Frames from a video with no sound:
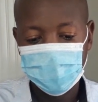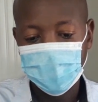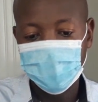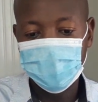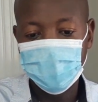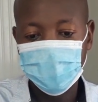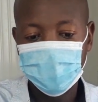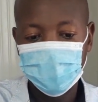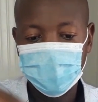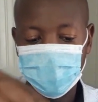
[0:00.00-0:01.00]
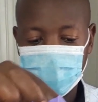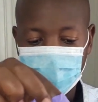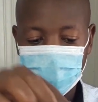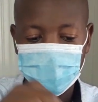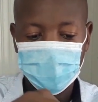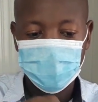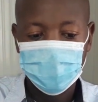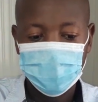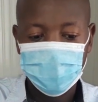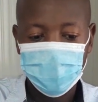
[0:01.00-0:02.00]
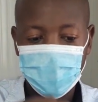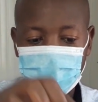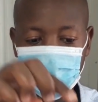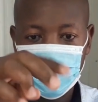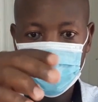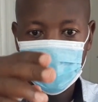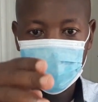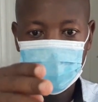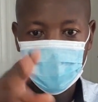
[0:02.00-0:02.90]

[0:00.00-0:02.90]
Can you see? Do like this.